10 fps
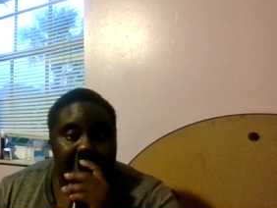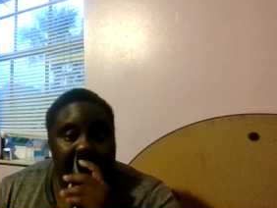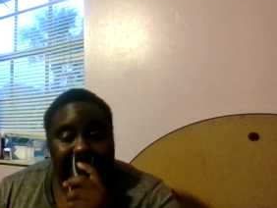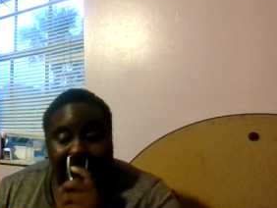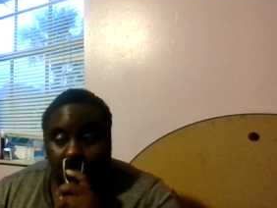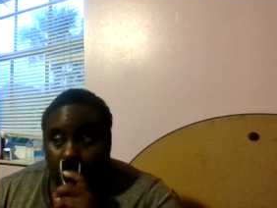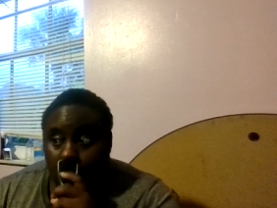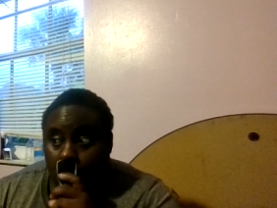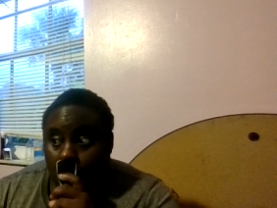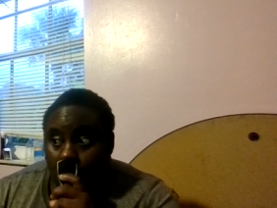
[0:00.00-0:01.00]
I, I don't know
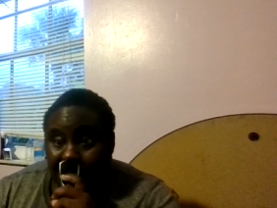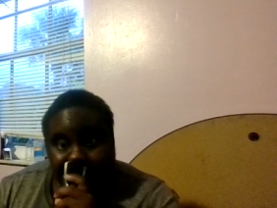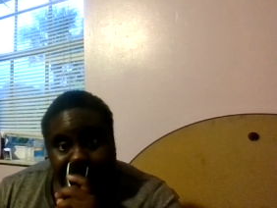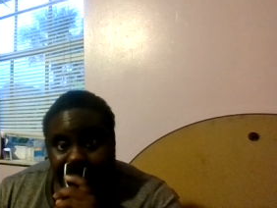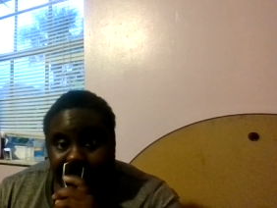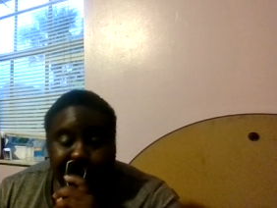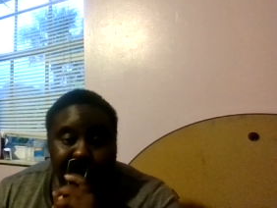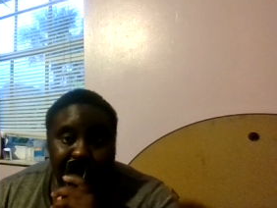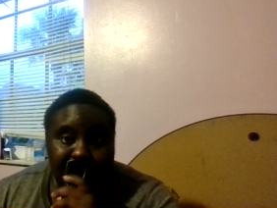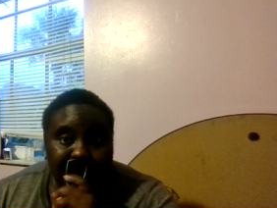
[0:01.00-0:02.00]
what season's
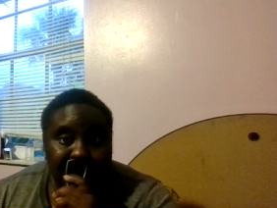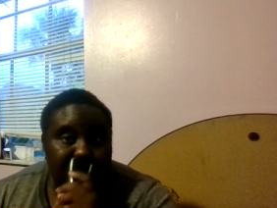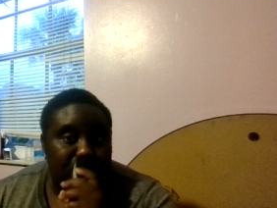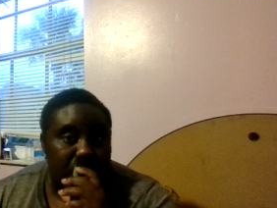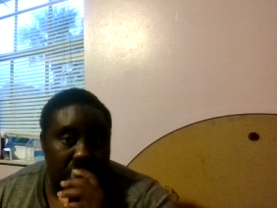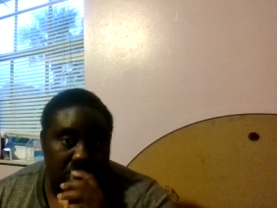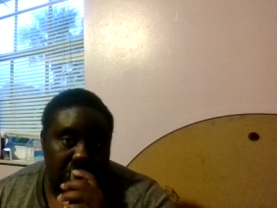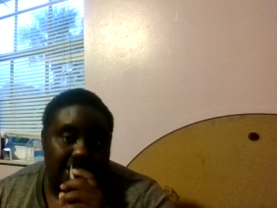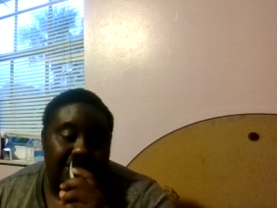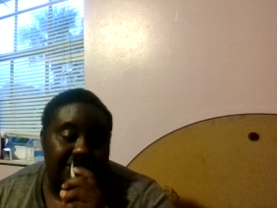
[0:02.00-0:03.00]
gonna be but you just
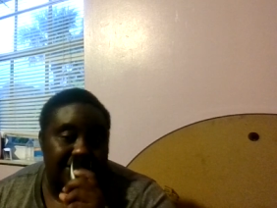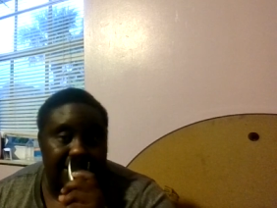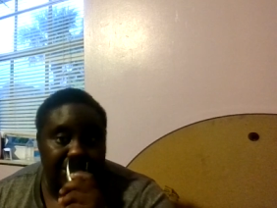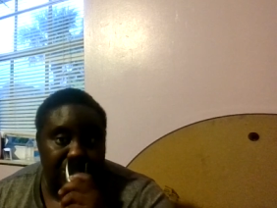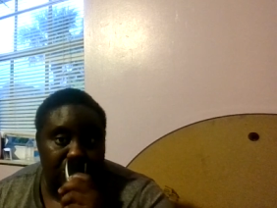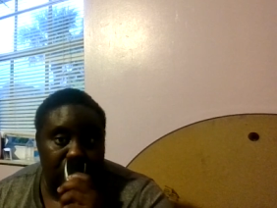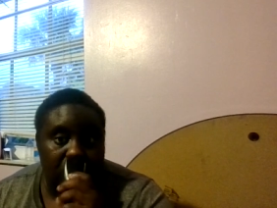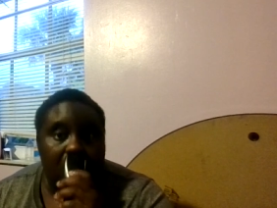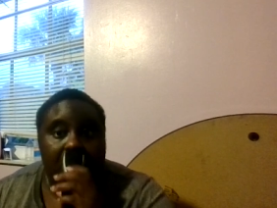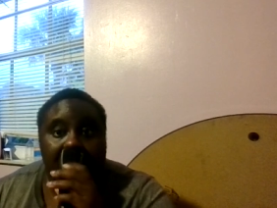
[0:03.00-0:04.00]
gotta stay tuned
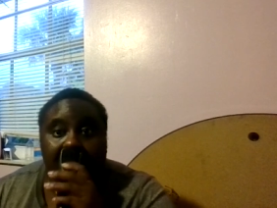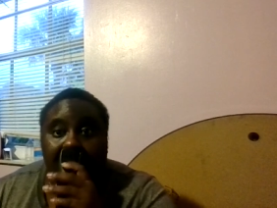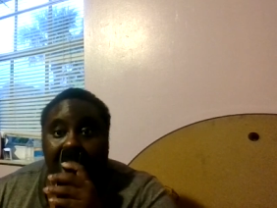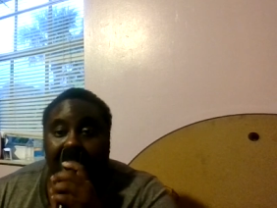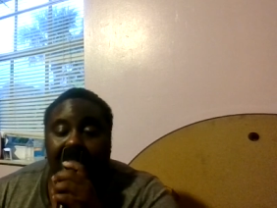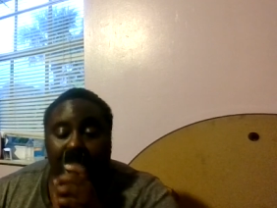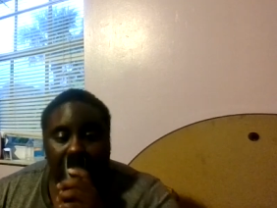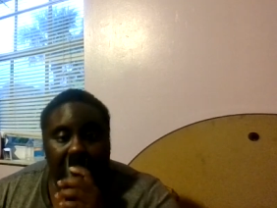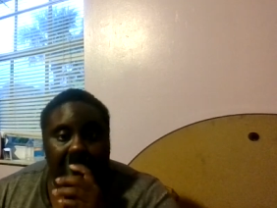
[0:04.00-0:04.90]
and keep it